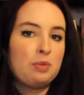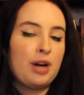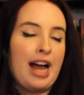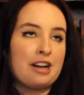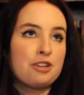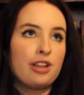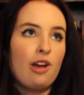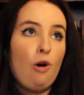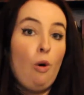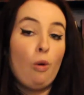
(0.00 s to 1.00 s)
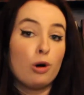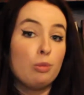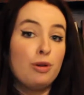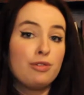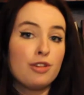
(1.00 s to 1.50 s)
were actually
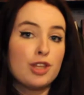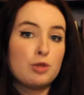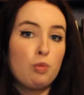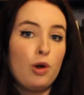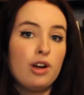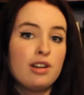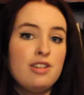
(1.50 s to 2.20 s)
horrible for this book.